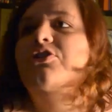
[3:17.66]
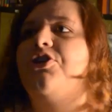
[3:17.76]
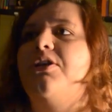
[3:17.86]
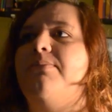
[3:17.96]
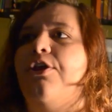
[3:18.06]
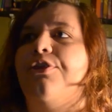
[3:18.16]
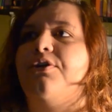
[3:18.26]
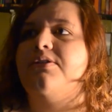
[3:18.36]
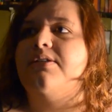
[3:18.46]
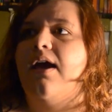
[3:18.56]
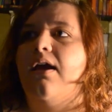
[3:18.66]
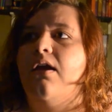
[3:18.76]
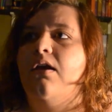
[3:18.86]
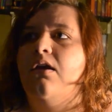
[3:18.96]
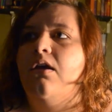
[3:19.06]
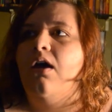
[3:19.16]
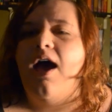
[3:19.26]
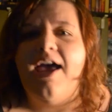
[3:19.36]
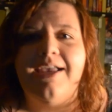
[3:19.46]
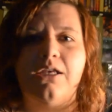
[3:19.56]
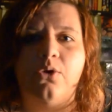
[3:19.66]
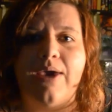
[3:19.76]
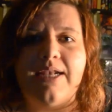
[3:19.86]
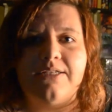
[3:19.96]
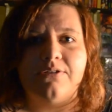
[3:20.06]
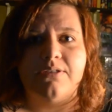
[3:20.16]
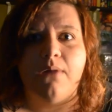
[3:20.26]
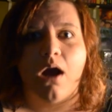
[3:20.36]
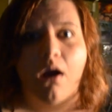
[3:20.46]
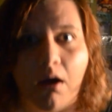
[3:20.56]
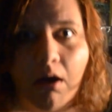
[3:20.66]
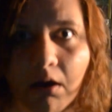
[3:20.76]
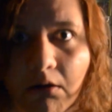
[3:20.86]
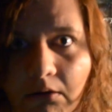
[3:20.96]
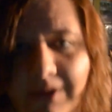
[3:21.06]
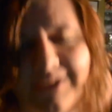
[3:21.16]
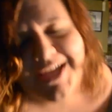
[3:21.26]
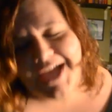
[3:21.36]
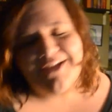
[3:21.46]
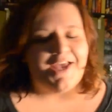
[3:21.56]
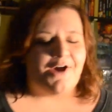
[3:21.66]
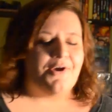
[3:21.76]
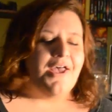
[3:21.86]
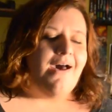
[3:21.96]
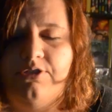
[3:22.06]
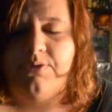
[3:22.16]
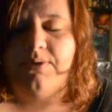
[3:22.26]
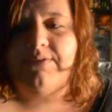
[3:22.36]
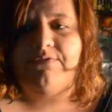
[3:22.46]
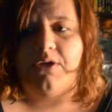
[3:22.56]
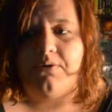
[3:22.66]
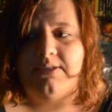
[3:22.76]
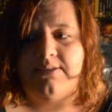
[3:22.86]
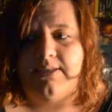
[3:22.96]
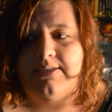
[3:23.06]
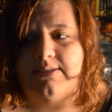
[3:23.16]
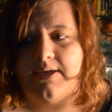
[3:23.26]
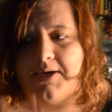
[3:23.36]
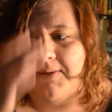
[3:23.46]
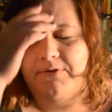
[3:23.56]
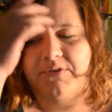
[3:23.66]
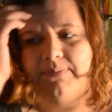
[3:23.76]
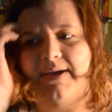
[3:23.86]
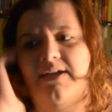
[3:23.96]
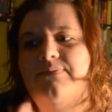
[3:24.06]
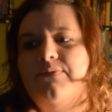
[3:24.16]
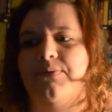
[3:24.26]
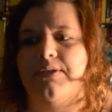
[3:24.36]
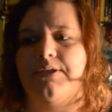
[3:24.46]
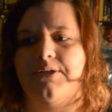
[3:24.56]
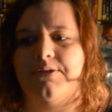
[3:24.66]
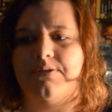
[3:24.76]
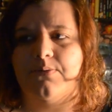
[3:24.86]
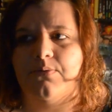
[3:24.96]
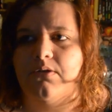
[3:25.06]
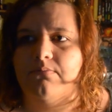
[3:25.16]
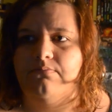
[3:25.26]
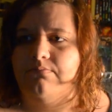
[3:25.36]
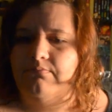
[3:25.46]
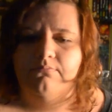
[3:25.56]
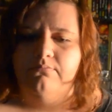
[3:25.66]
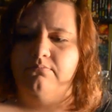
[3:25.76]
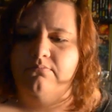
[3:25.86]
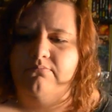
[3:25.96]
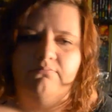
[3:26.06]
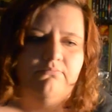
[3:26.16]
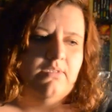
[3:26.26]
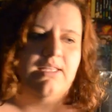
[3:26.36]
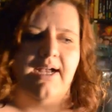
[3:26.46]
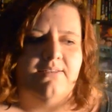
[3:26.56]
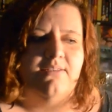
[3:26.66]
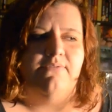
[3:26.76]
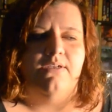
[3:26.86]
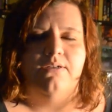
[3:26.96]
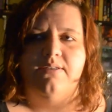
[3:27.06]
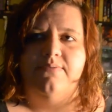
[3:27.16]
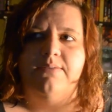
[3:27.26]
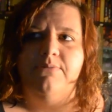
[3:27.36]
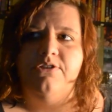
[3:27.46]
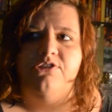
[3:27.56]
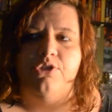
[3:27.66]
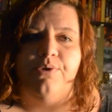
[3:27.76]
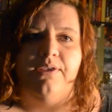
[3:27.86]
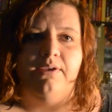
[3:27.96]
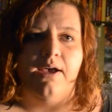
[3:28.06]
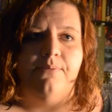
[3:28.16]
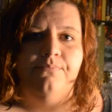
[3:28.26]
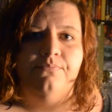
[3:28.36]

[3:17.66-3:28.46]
it could have been a Thursday. I could have waited till tomorrow. No. So what I've noticed is over the past few years, or lots of years, if someone's chewing gum,